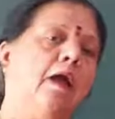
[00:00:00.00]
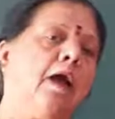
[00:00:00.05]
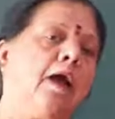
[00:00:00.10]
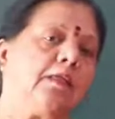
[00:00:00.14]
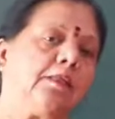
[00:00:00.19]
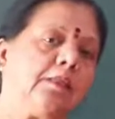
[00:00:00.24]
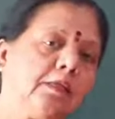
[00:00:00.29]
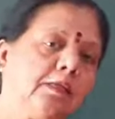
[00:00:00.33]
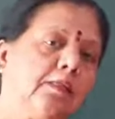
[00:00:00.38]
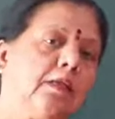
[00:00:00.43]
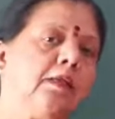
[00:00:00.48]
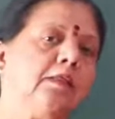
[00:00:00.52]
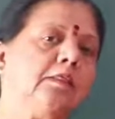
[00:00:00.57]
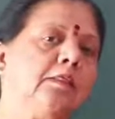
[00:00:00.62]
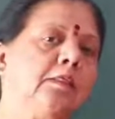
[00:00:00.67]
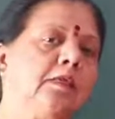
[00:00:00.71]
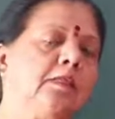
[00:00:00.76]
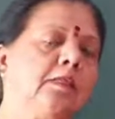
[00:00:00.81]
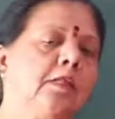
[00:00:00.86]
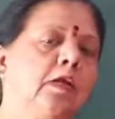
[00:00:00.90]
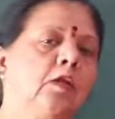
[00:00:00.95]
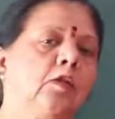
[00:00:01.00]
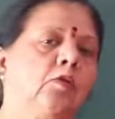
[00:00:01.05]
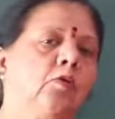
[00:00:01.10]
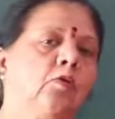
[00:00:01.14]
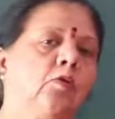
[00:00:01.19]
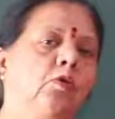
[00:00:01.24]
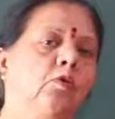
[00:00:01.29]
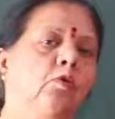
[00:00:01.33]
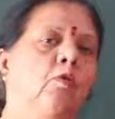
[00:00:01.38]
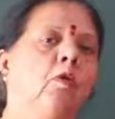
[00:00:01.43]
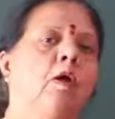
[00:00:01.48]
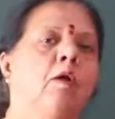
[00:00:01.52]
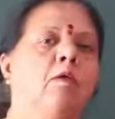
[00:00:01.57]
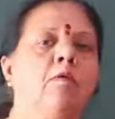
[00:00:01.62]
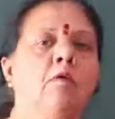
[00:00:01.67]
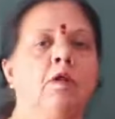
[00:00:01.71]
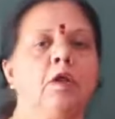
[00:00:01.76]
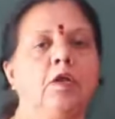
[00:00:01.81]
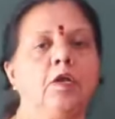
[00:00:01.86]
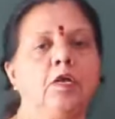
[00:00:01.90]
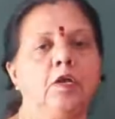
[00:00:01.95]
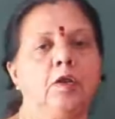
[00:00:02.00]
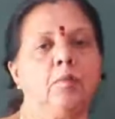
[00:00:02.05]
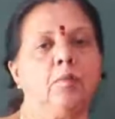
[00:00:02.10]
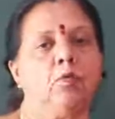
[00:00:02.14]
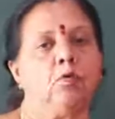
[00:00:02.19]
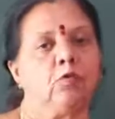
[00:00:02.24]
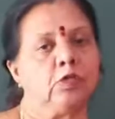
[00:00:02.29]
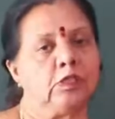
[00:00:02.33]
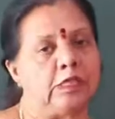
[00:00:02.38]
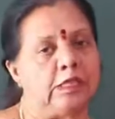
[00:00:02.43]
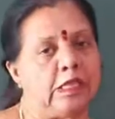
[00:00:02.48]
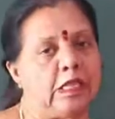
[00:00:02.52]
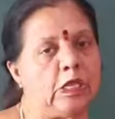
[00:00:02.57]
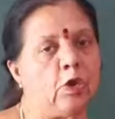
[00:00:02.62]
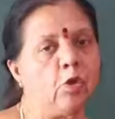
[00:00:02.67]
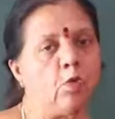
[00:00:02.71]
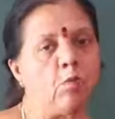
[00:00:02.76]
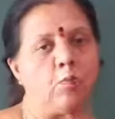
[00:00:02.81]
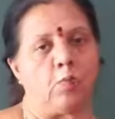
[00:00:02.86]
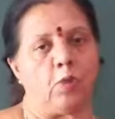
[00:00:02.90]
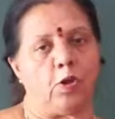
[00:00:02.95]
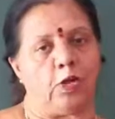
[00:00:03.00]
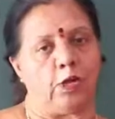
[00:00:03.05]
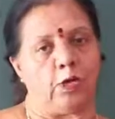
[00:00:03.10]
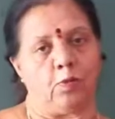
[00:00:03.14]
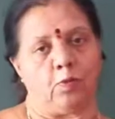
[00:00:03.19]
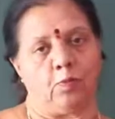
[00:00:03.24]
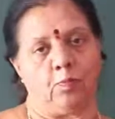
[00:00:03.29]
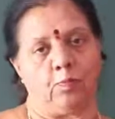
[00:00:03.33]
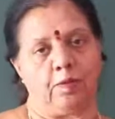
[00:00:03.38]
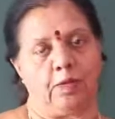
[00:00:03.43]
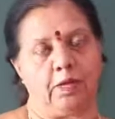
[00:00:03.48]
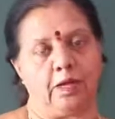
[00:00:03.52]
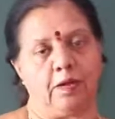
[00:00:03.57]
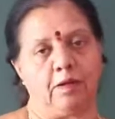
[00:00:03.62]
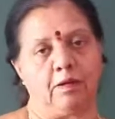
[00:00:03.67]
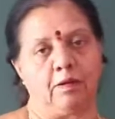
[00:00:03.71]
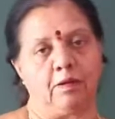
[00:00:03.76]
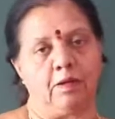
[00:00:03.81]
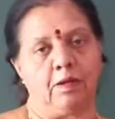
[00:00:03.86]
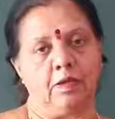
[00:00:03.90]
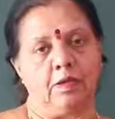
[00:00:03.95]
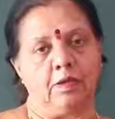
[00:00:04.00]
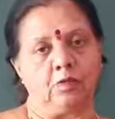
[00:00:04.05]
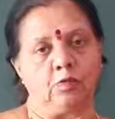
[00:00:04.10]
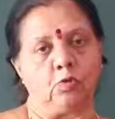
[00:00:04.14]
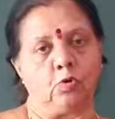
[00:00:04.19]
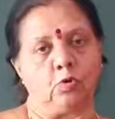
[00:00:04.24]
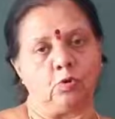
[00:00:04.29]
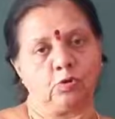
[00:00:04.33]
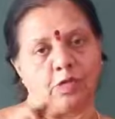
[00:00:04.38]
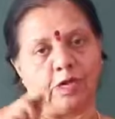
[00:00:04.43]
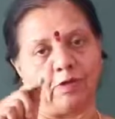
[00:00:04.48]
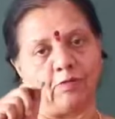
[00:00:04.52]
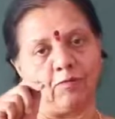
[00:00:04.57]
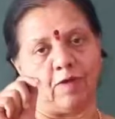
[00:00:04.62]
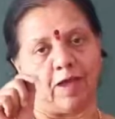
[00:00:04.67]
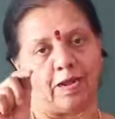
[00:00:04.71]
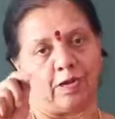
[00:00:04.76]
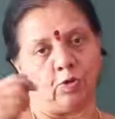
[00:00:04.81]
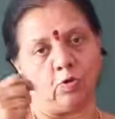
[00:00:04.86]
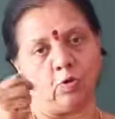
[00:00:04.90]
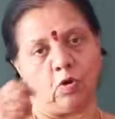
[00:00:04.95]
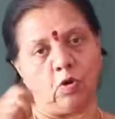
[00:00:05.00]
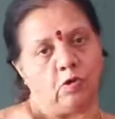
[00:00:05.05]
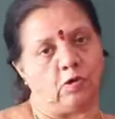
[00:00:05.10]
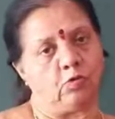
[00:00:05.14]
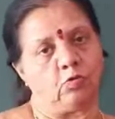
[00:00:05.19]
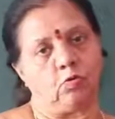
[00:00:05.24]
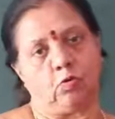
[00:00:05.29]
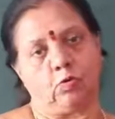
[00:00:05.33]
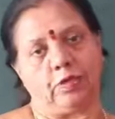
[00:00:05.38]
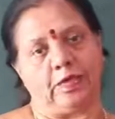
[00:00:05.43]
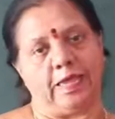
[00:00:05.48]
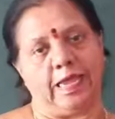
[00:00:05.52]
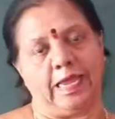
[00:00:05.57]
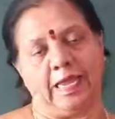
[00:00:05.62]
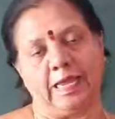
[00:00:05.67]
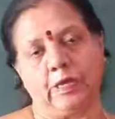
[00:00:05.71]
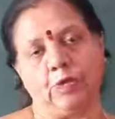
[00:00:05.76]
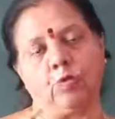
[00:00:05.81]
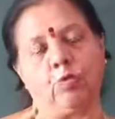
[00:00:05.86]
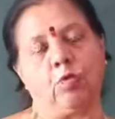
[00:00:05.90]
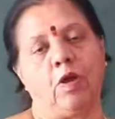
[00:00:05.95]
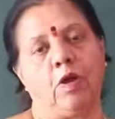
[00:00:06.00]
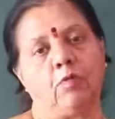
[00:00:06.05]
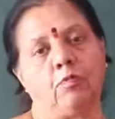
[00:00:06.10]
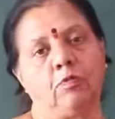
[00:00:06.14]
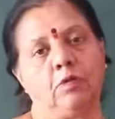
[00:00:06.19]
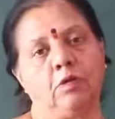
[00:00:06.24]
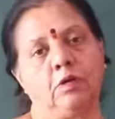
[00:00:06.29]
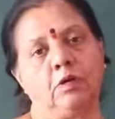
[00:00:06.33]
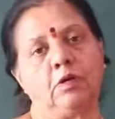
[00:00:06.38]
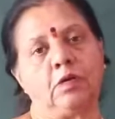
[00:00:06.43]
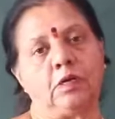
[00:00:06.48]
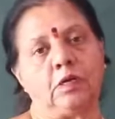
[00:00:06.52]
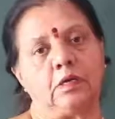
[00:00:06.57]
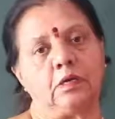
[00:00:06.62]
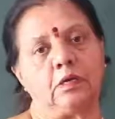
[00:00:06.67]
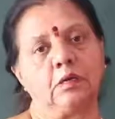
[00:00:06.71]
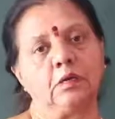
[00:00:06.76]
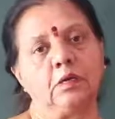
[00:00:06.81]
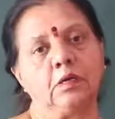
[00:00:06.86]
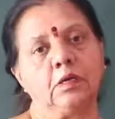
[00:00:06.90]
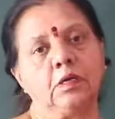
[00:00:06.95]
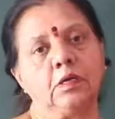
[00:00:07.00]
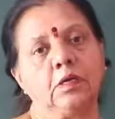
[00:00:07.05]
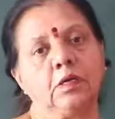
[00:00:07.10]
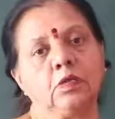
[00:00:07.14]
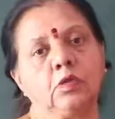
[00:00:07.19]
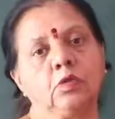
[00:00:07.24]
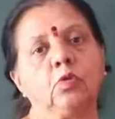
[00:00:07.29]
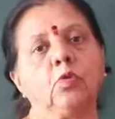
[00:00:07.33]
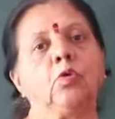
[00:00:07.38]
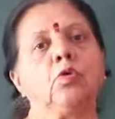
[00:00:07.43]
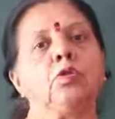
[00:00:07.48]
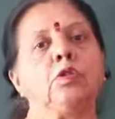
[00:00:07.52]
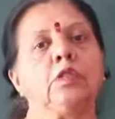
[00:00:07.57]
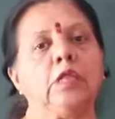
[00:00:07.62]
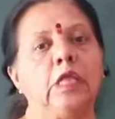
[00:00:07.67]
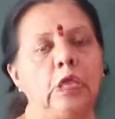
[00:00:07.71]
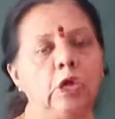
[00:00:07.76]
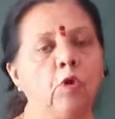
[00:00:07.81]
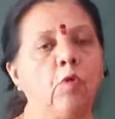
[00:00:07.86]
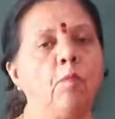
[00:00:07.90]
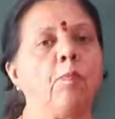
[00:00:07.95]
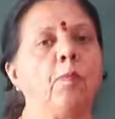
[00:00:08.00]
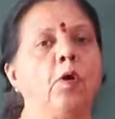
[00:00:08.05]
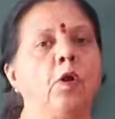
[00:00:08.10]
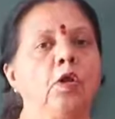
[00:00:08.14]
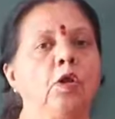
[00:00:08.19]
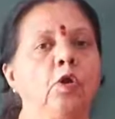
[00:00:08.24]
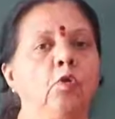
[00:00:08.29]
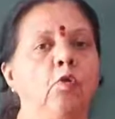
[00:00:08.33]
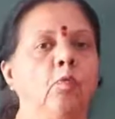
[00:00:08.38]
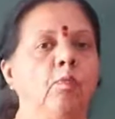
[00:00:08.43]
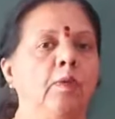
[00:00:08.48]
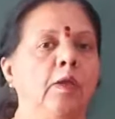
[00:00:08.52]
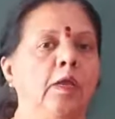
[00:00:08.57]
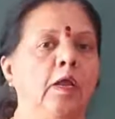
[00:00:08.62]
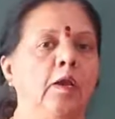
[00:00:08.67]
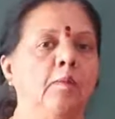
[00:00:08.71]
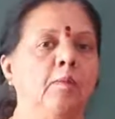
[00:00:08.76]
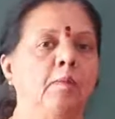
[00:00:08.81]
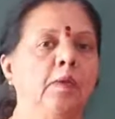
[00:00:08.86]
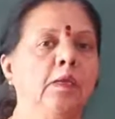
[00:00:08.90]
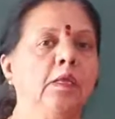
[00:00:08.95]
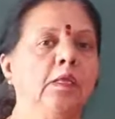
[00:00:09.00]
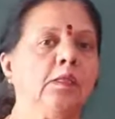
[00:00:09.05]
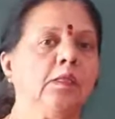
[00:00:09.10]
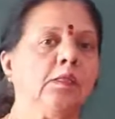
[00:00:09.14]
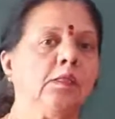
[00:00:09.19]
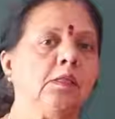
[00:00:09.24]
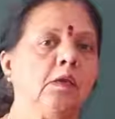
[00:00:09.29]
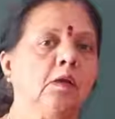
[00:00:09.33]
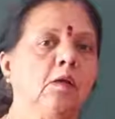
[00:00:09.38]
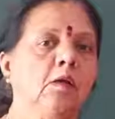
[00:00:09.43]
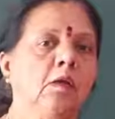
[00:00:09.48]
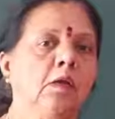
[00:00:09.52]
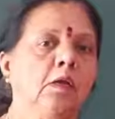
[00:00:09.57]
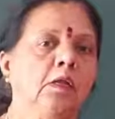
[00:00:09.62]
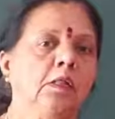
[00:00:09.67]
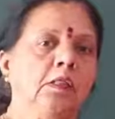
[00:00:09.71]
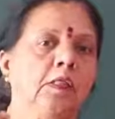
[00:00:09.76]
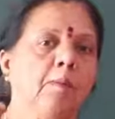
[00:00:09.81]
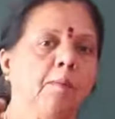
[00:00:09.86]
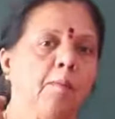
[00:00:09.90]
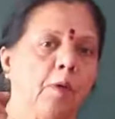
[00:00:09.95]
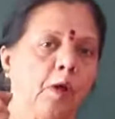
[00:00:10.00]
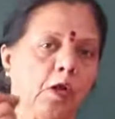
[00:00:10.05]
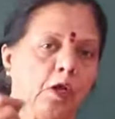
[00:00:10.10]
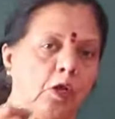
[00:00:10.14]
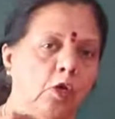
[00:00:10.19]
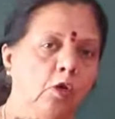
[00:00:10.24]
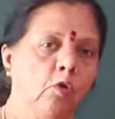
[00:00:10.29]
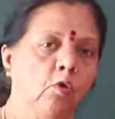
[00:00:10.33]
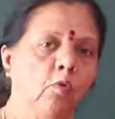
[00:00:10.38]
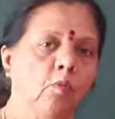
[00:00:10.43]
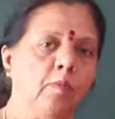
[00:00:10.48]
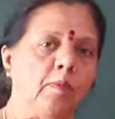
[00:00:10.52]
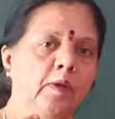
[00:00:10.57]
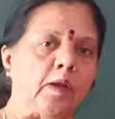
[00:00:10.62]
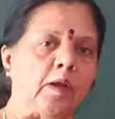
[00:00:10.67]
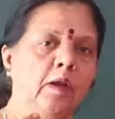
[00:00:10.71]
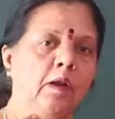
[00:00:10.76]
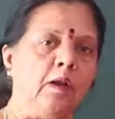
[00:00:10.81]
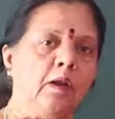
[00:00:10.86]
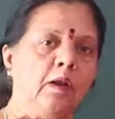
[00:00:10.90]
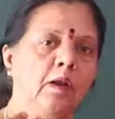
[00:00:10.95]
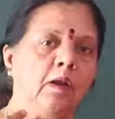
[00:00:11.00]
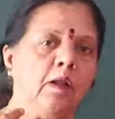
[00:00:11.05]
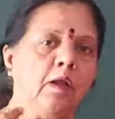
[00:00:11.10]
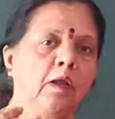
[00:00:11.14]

other than this also you have learned about zero polynomial. So that value also k you have learned. So zero polynomial means the polynomial